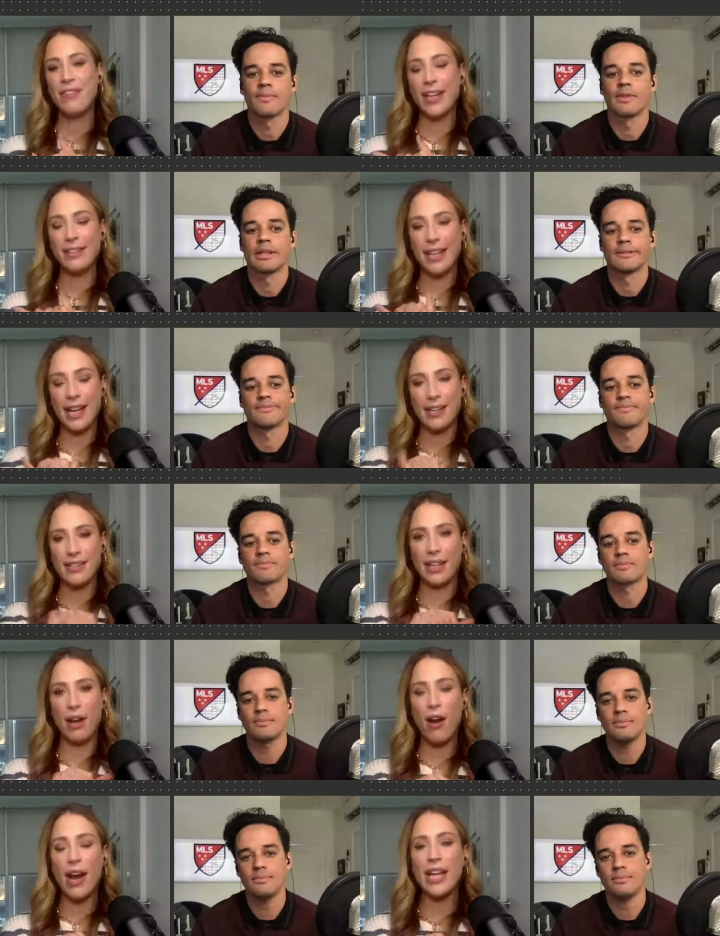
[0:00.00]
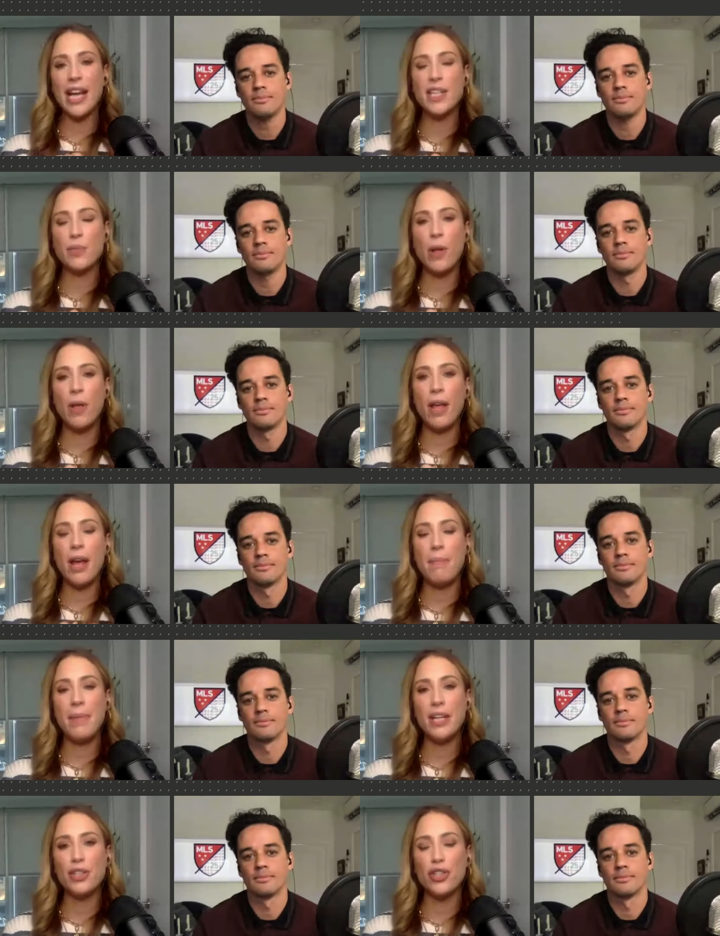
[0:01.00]
Speaker 1: Fantastic. All right, guys. Well, uh,
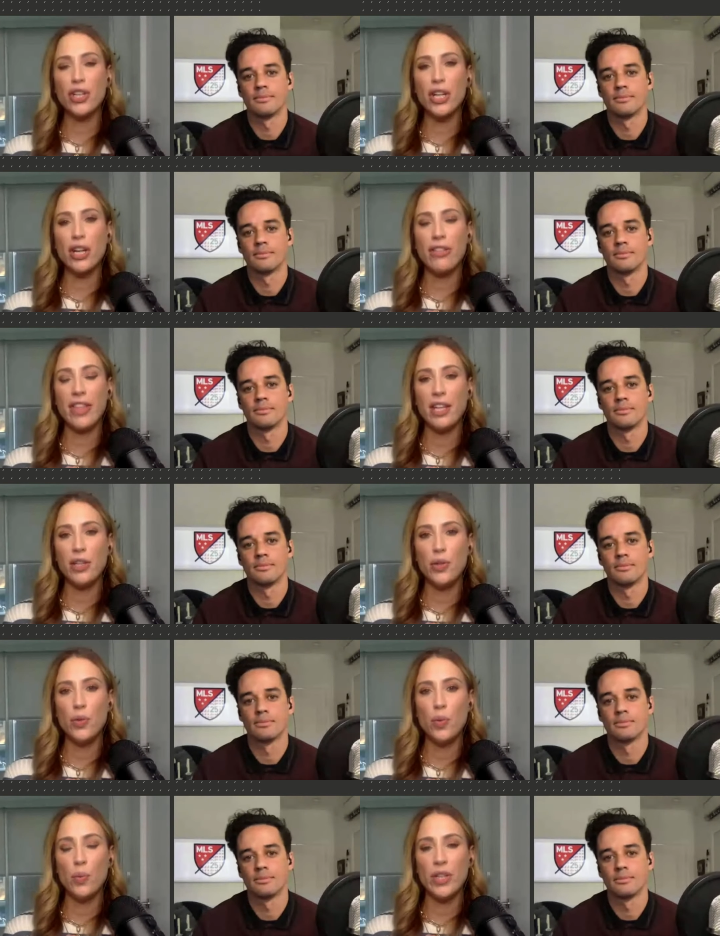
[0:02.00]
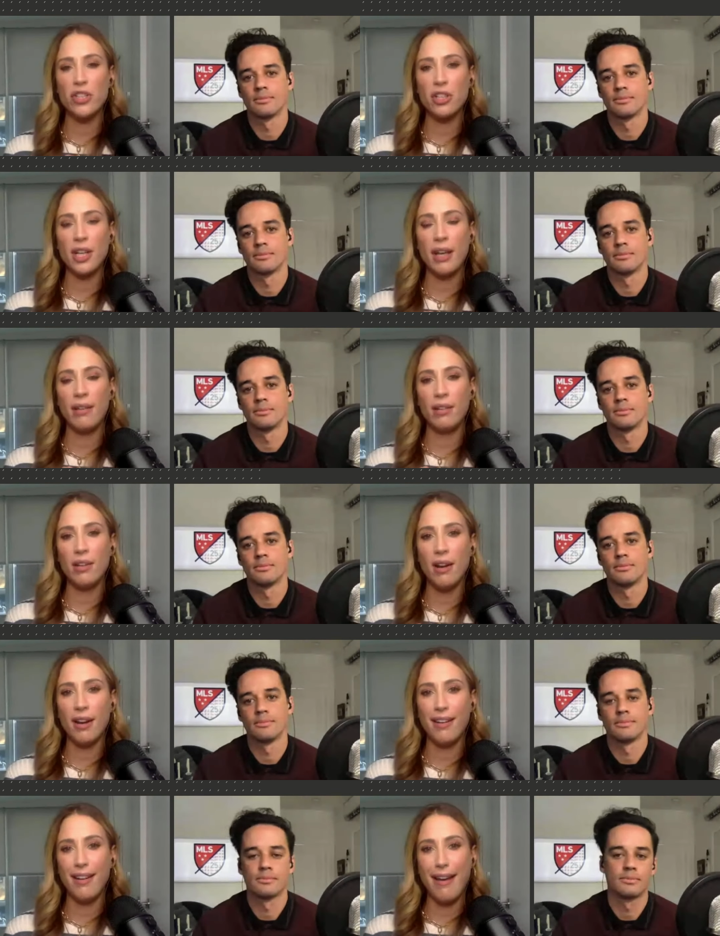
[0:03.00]
make sure that you wish Calen
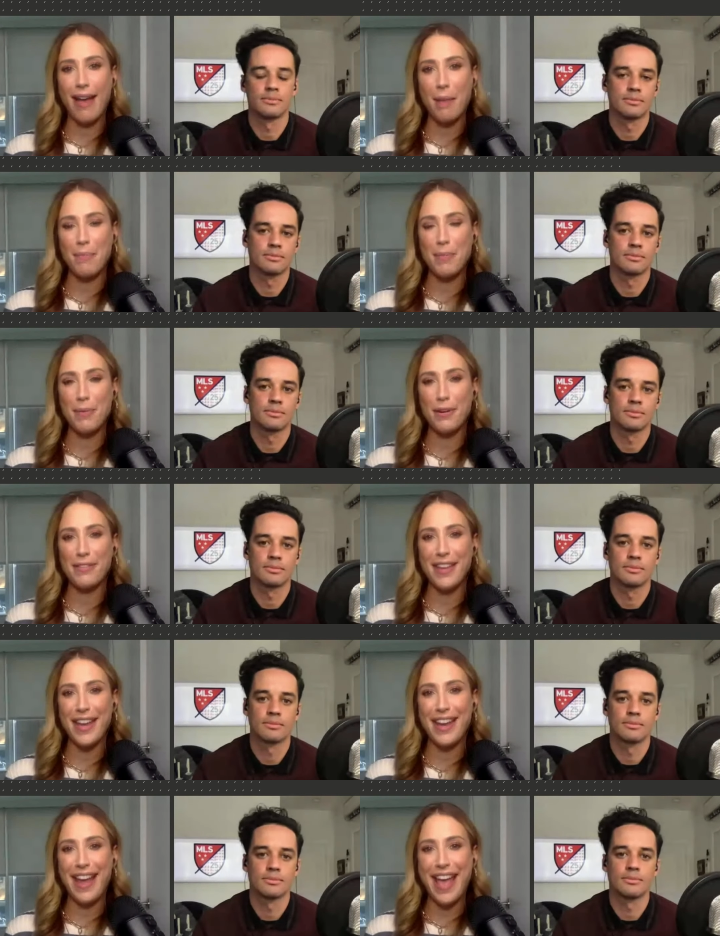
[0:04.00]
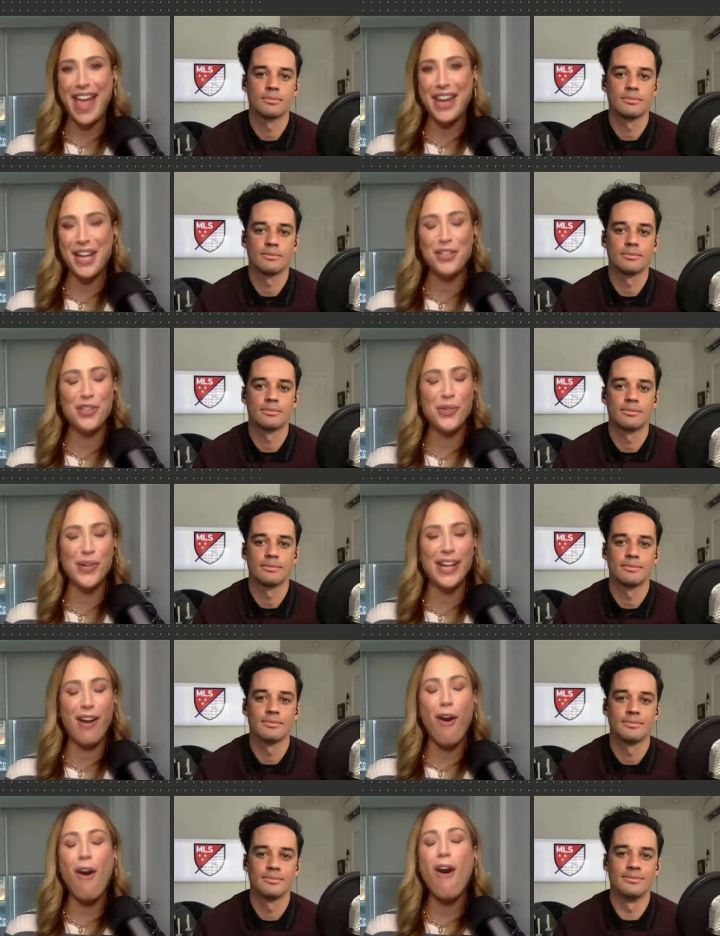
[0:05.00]
Carr a happy birthday and
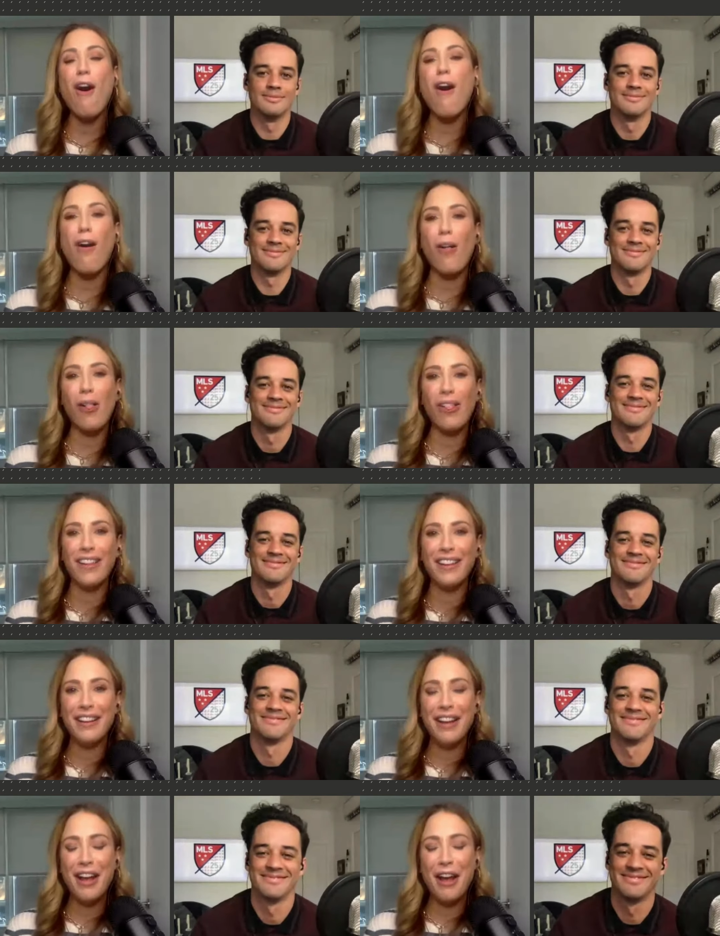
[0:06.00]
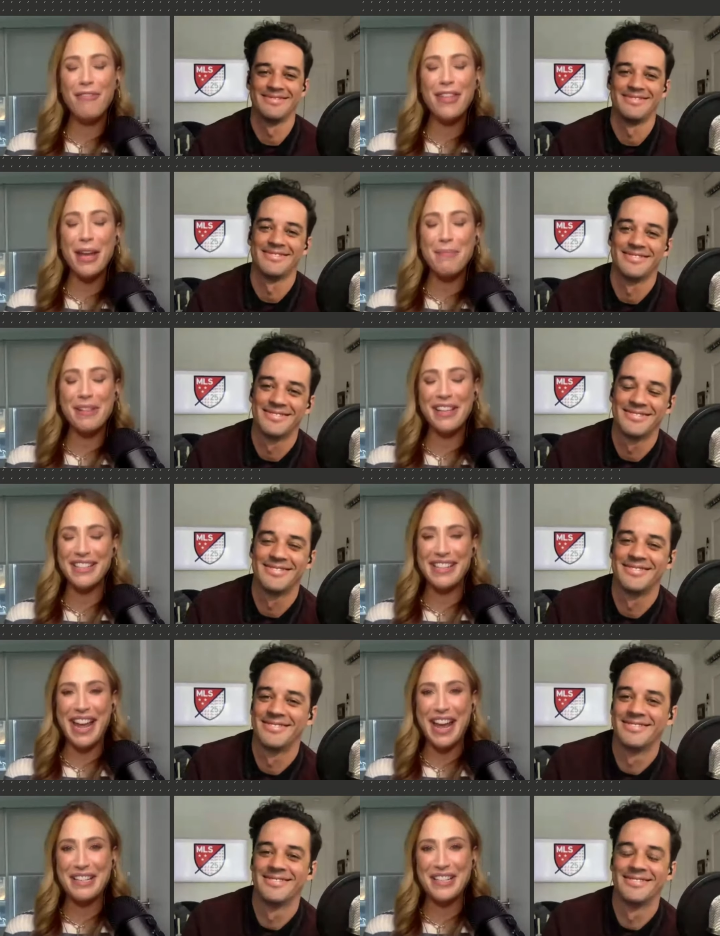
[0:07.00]
enjoy all of the MLS
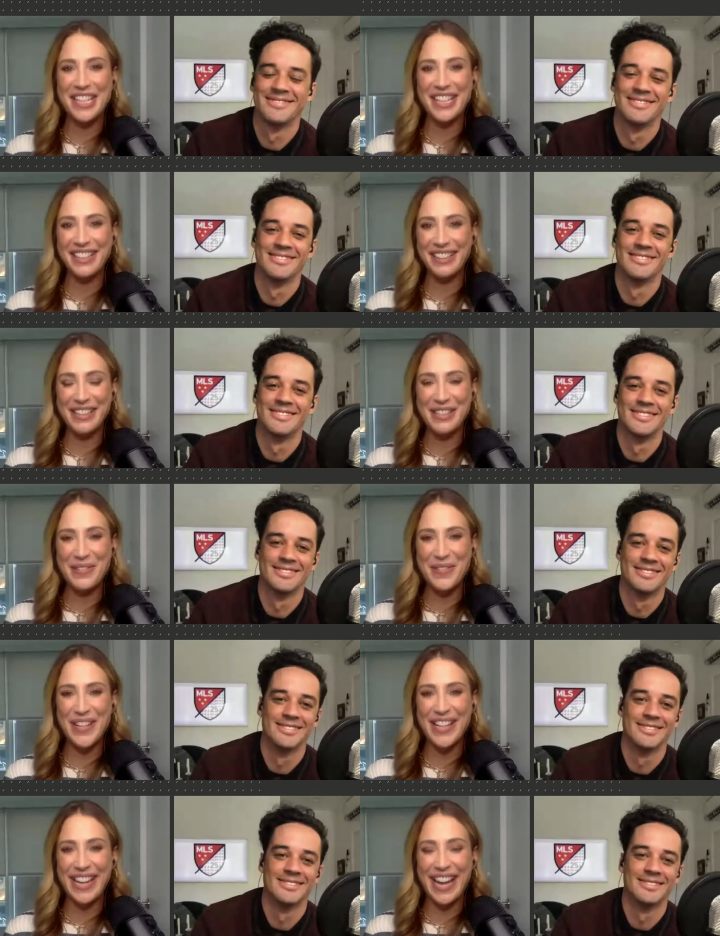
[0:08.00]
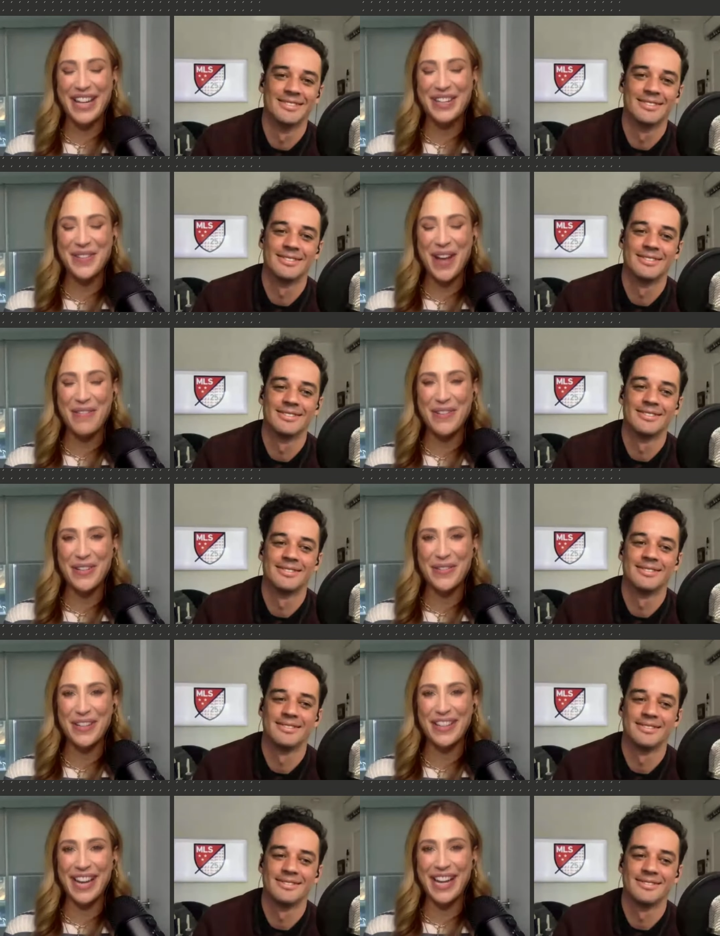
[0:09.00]
action this weekend. Have a good
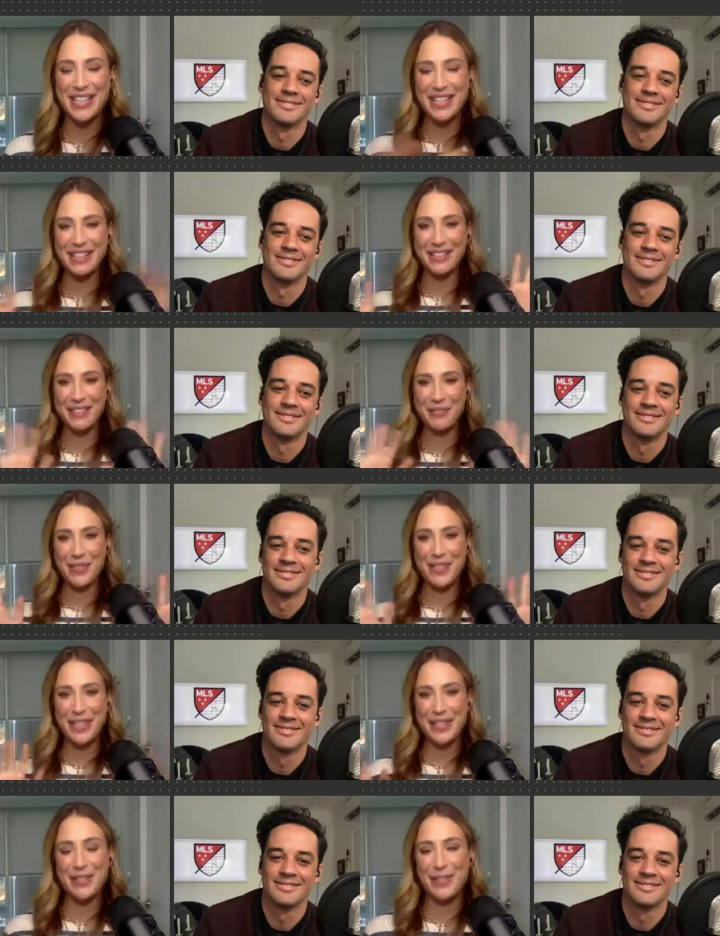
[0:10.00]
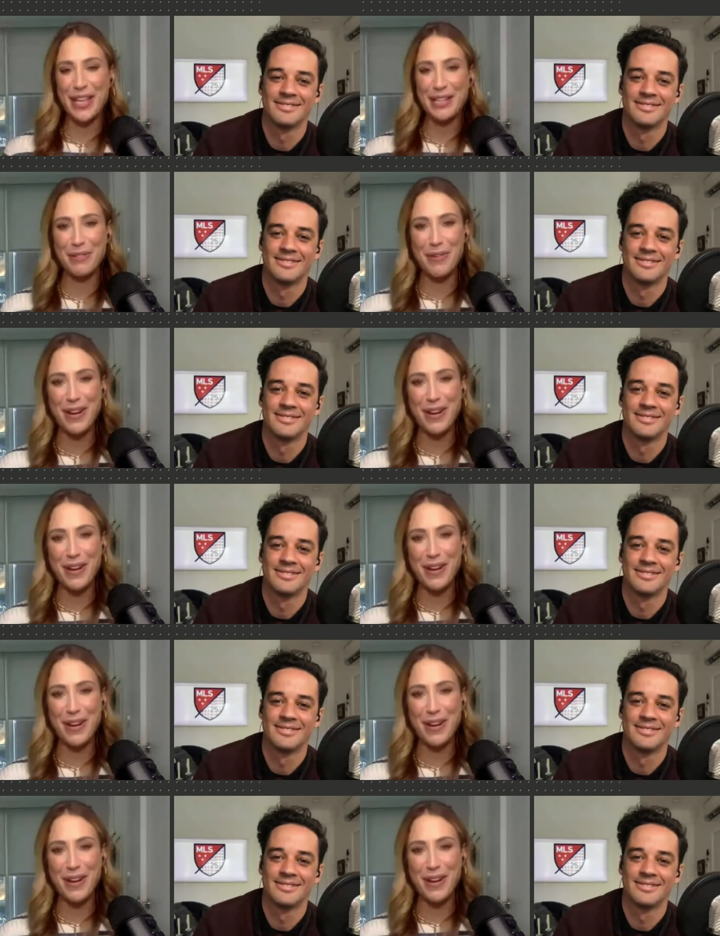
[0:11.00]
one, guys. We'll see you soon. Thanks